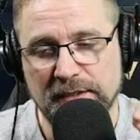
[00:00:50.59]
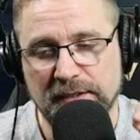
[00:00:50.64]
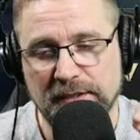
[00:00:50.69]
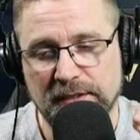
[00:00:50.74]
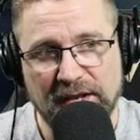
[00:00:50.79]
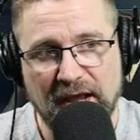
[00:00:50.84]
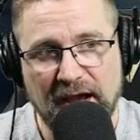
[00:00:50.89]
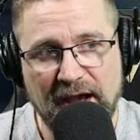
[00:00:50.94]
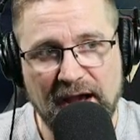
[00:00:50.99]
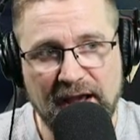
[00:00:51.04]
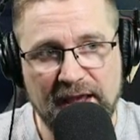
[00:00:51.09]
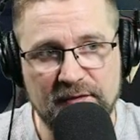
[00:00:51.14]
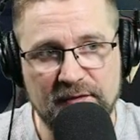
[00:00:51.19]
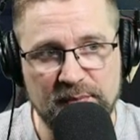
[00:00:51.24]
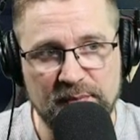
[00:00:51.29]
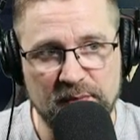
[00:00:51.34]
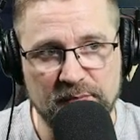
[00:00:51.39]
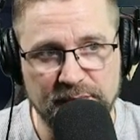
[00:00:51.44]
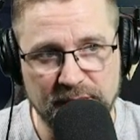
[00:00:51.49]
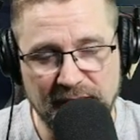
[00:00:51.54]
But I have
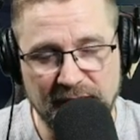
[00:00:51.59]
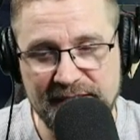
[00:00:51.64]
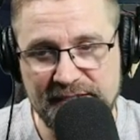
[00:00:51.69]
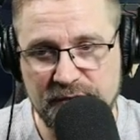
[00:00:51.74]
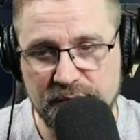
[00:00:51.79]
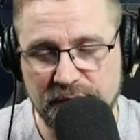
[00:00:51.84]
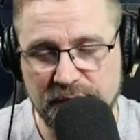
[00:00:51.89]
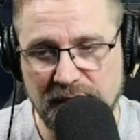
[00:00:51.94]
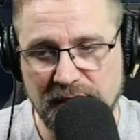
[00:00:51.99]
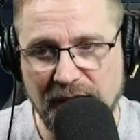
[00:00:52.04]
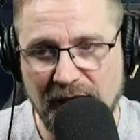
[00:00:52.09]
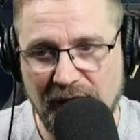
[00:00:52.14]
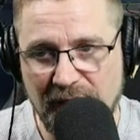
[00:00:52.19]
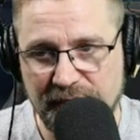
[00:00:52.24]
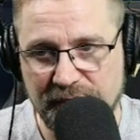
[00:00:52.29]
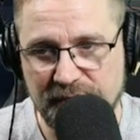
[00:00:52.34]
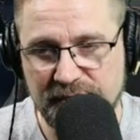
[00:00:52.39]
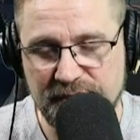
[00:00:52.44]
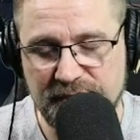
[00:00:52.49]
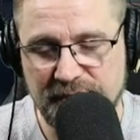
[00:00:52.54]
been blessed with a lot
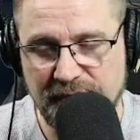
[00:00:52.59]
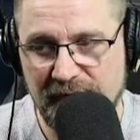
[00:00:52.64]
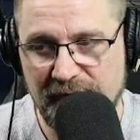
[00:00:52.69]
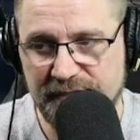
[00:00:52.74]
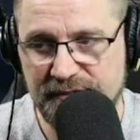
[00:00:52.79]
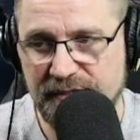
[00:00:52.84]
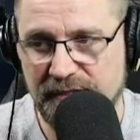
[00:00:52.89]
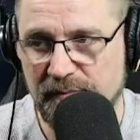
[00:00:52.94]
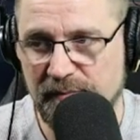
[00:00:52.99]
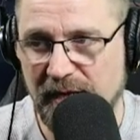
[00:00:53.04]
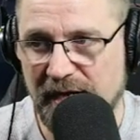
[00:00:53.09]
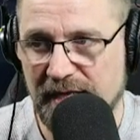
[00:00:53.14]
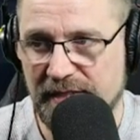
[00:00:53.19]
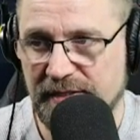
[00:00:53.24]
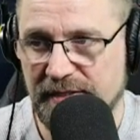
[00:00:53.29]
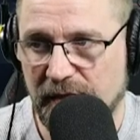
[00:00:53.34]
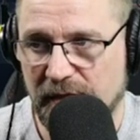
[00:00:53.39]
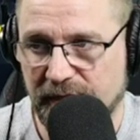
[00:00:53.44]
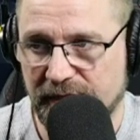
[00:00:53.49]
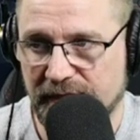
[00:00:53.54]
of good tenacity
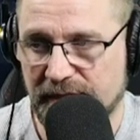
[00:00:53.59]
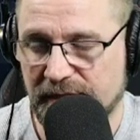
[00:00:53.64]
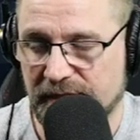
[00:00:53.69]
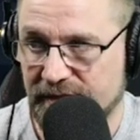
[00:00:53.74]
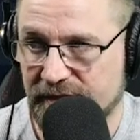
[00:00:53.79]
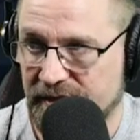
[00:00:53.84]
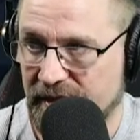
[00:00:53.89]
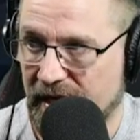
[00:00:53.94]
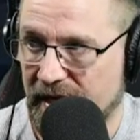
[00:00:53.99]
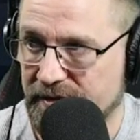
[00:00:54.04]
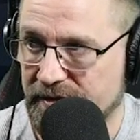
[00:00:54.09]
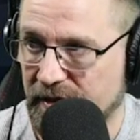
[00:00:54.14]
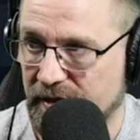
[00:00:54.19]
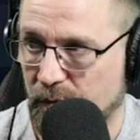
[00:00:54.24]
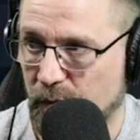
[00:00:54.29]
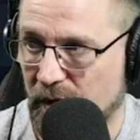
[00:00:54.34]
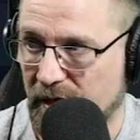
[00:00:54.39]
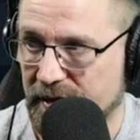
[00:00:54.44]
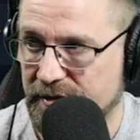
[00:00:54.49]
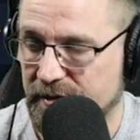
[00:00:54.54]
mods, and I'll get into tenacity,
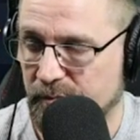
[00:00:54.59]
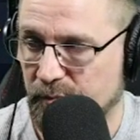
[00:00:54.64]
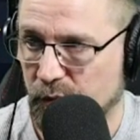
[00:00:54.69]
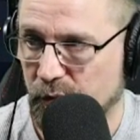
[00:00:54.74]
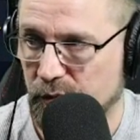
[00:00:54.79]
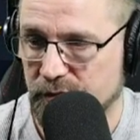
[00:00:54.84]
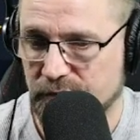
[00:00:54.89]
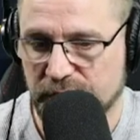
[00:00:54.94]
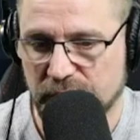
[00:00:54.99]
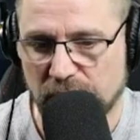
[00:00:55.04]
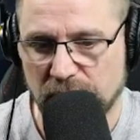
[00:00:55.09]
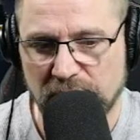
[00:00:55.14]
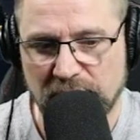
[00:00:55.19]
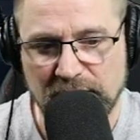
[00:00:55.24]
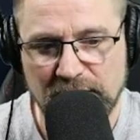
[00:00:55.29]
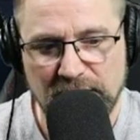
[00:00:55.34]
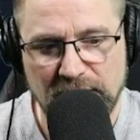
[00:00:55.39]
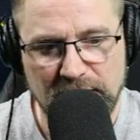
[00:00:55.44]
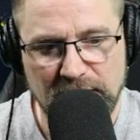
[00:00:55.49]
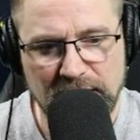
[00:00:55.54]
why it's important. So
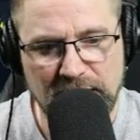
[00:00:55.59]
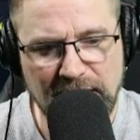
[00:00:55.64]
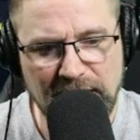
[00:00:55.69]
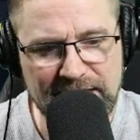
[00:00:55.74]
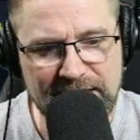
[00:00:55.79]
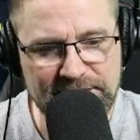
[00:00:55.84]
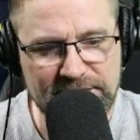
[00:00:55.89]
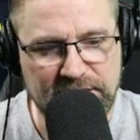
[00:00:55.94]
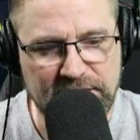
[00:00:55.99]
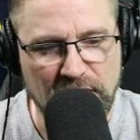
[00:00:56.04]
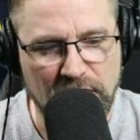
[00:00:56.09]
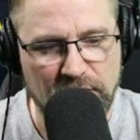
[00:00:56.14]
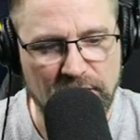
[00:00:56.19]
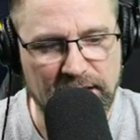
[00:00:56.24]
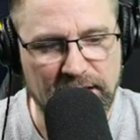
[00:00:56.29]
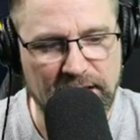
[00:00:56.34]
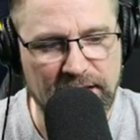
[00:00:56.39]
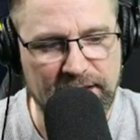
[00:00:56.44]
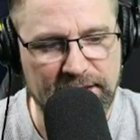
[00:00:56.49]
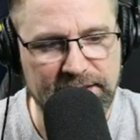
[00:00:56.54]
let's go
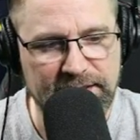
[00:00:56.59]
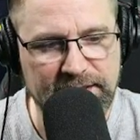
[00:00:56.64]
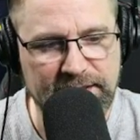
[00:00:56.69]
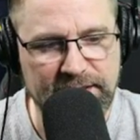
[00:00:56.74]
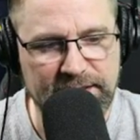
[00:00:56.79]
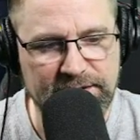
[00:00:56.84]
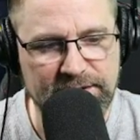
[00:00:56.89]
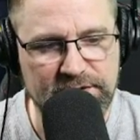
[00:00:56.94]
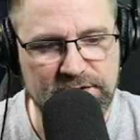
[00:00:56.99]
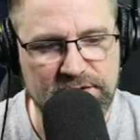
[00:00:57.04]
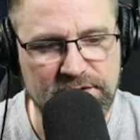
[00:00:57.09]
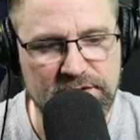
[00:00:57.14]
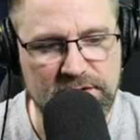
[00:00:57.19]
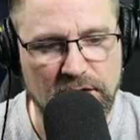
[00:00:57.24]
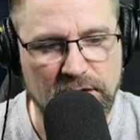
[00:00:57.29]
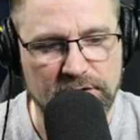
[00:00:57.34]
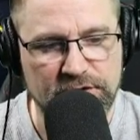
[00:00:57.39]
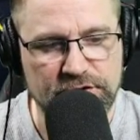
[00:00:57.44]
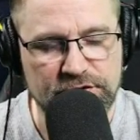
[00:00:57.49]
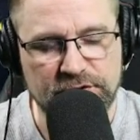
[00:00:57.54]
ahead and get it
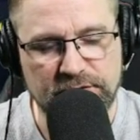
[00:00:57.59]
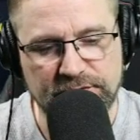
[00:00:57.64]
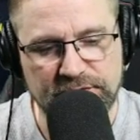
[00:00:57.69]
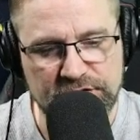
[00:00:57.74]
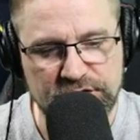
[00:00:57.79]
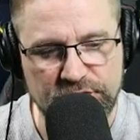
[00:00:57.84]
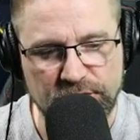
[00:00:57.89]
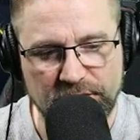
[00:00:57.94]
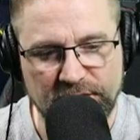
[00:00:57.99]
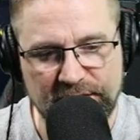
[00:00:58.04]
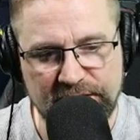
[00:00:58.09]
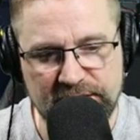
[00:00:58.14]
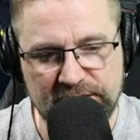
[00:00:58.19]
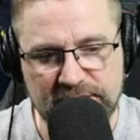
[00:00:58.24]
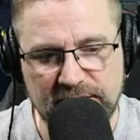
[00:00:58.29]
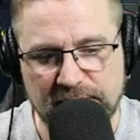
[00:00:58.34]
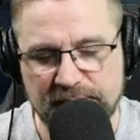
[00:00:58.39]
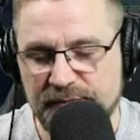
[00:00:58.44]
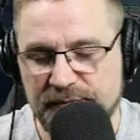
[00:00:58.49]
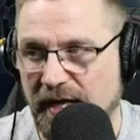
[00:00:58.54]
started. Your visual is
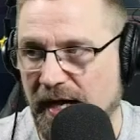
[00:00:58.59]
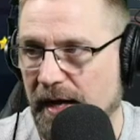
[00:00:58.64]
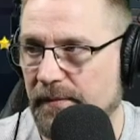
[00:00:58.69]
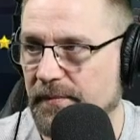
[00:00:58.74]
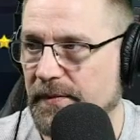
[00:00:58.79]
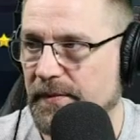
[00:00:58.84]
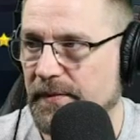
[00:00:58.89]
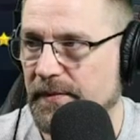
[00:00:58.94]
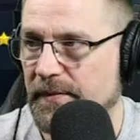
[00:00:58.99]
up top.